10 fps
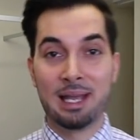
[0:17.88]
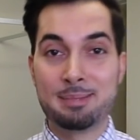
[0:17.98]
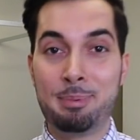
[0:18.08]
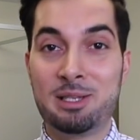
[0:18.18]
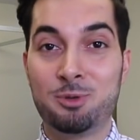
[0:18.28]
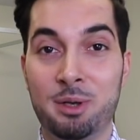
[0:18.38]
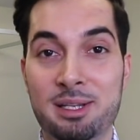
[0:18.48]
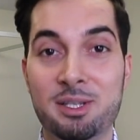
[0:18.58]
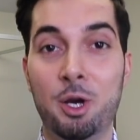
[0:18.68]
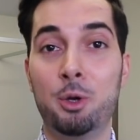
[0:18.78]
gets better on
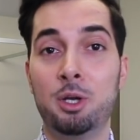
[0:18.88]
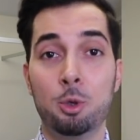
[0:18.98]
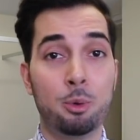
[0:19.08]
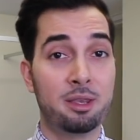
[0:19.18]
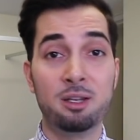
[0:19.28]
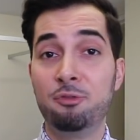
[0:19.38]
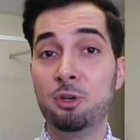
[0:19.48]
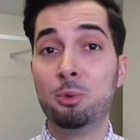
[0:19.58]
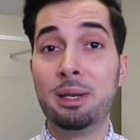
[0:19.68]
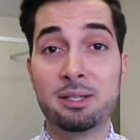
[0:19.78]
its own within a
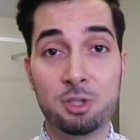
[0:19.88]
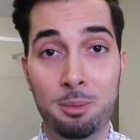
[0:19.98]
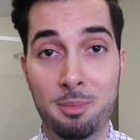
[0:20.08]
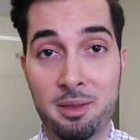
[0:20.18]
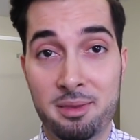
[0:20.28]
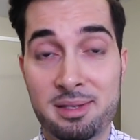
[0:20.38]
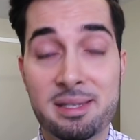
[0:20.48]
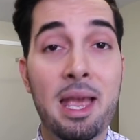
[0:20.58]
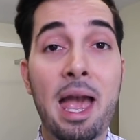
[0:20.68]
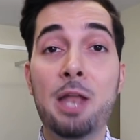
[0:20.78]
few weeks or
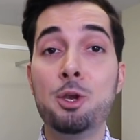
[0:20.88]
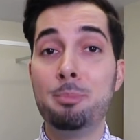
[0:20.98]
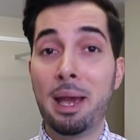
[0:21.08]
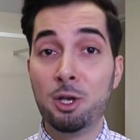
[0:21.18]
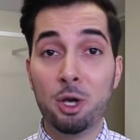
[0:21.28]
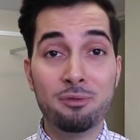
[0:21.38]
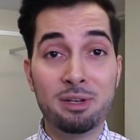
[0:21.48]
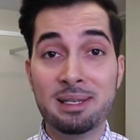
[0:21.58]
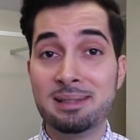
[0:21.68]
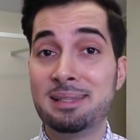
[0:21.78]
months and you may not
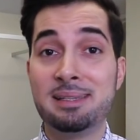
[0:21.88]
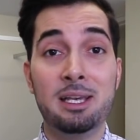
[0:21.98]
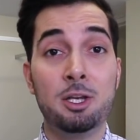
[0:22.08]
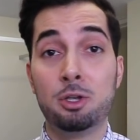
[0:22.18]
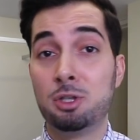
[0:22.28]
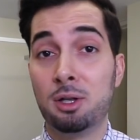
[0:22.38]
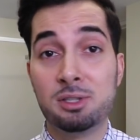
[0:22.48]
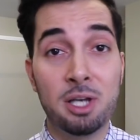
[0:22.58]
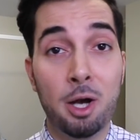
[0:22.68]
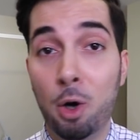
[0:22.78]
even need to see your
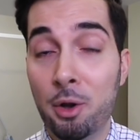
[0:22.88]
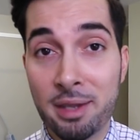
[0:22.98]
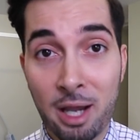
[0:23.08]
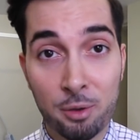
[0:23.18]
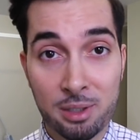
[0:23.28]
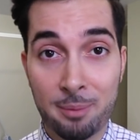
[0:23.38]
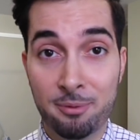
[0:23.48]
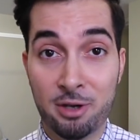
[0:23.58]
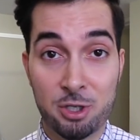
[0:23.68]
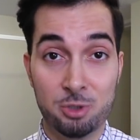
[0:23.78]
doctor or other healthcare
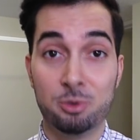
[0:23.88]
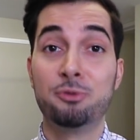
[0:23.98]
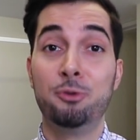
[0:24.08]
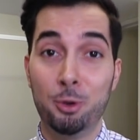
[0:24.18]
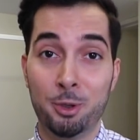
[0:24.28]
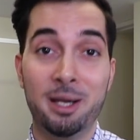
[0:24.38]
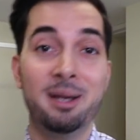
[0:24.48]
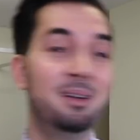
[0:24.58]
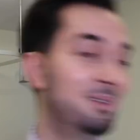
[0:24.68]
professionals for it.